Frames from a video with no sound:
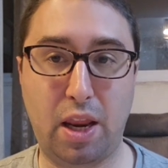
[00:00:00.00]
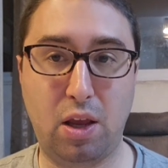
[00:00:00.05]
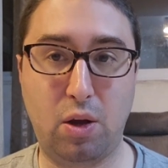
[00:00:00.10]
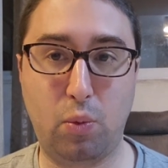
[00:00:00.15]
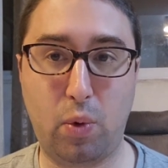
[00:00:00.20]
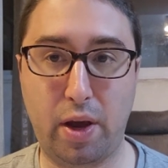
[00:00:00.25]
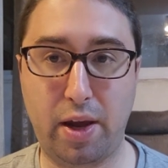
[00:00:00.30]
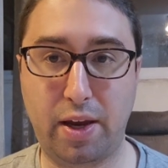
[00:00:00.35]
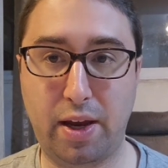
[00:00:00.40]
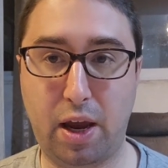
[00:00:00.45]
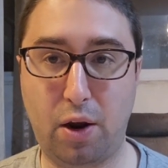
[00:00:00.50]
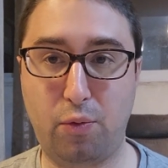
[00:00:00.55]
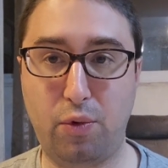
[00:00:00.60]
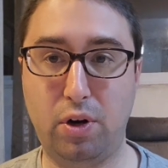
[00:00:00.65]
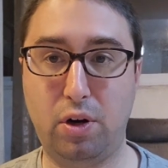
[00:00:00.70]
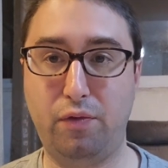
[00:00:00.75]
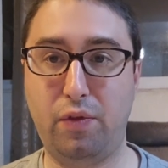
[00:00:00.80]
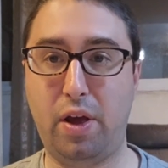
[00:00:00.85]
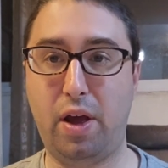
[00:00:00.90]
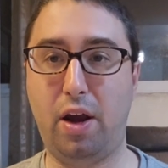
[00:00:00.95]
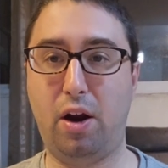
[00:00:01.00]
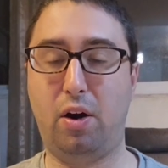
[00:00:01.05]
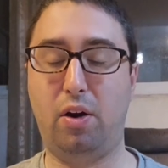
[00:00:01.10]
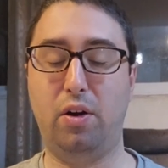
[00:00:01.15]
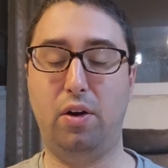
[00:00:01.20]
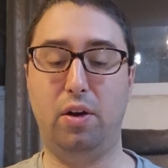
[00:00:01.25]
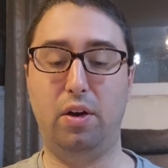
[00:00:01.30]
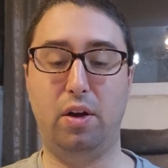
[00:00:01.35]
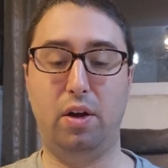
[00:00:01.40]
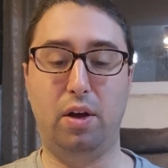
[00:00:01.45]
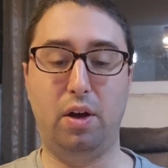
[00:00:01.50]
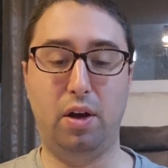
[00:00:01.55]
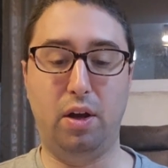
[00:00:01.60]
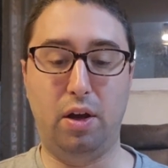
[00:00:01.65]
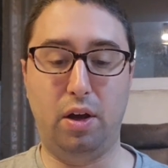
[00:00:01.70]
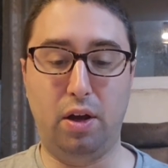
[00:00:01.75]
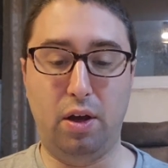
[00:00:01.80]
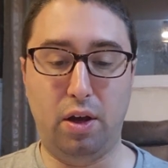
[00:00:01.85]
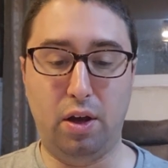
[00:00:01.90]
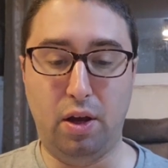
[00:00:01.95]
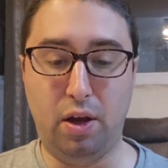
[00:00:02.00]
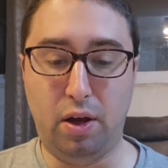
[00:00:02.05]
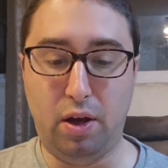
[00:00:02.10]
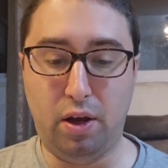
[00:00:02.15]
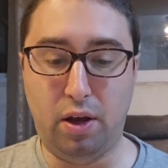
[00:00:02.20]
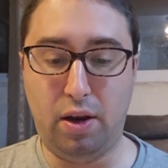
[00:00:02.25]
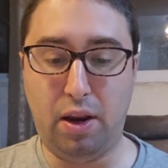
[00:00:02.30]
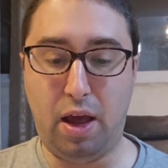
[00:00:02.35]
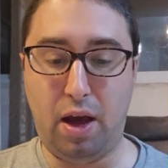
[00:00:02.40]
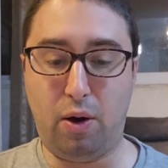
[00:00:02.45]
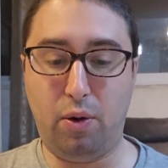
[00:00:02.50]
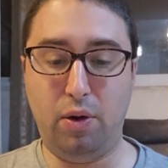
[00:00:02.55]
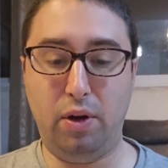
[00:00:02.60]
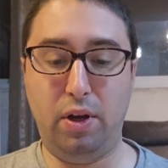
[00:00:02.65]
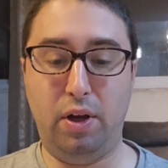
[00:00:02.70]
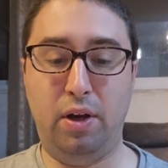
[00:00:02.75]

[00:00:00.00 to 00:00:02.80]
any way you get rid of the hair. Now,